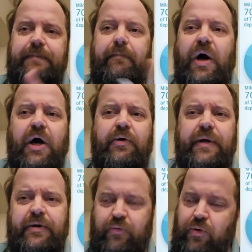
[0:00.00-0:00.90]

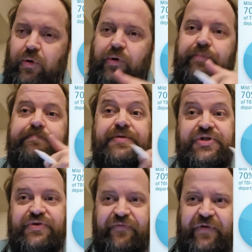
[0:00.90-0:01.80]
moderate or
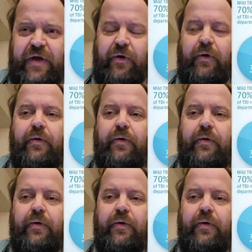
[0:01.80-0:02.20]
severe